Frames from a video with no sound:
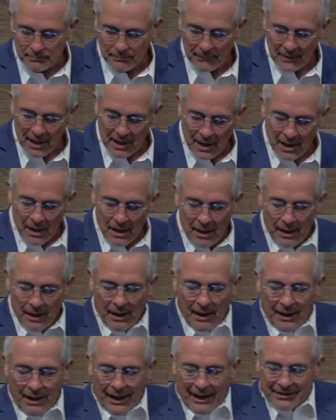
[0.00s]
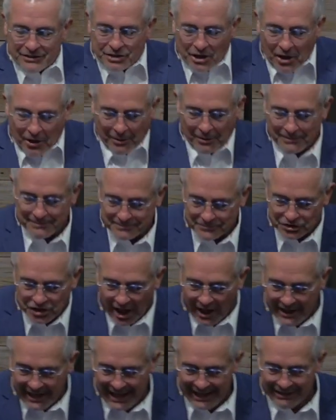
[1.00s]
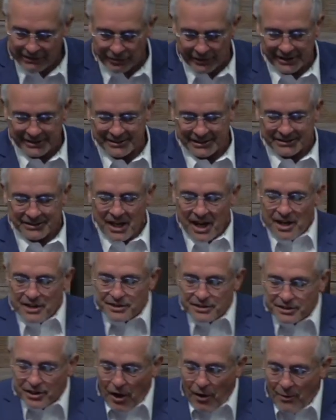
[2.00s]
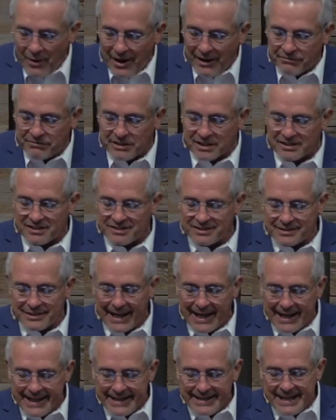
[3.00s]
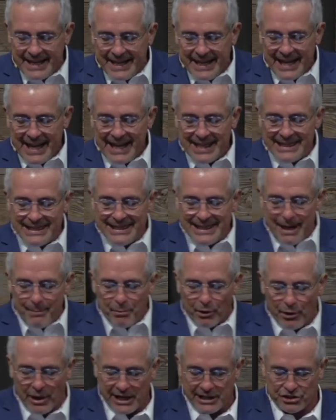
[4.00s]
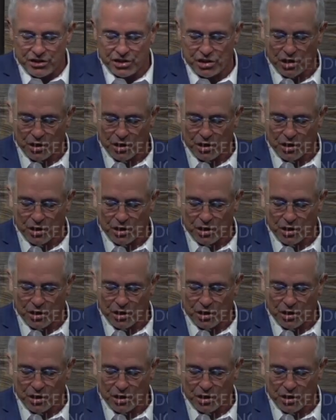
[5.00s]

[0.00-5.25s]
Yeah. So, John 8:36. So if the Son liberates